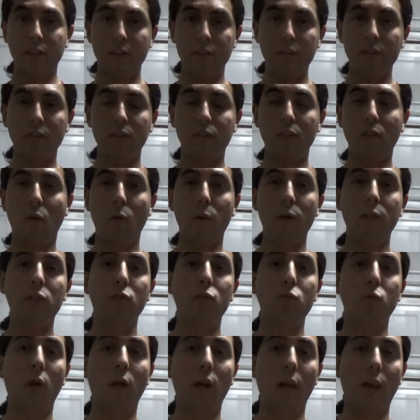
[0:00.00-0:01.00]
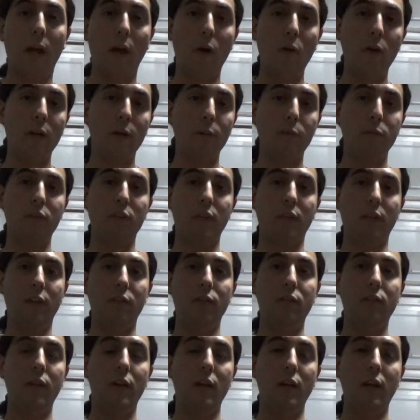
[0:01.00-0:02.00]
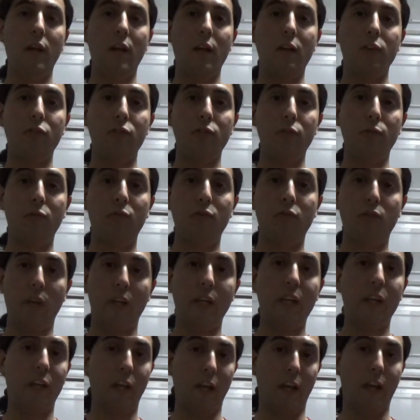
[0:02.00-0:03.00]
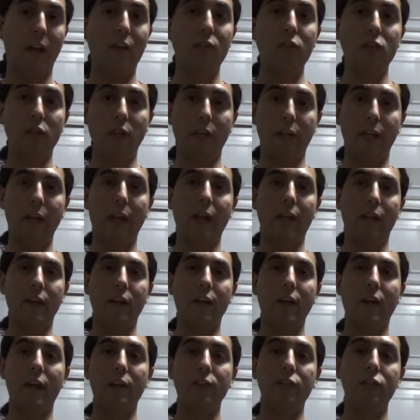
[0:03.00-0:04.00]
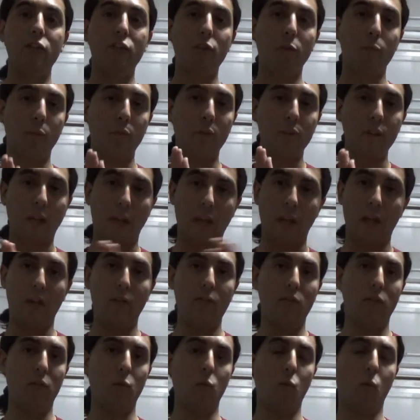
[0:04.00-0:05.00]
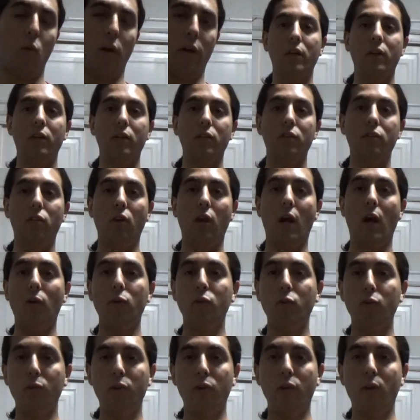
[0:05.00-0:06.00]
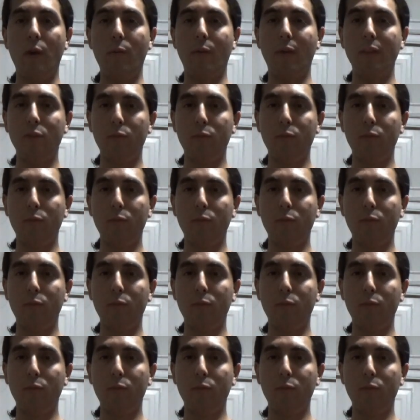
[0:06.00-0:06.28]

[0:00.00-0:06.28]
isn't going to allow himself to fail ever again and disappoint everyone. So how do you abandon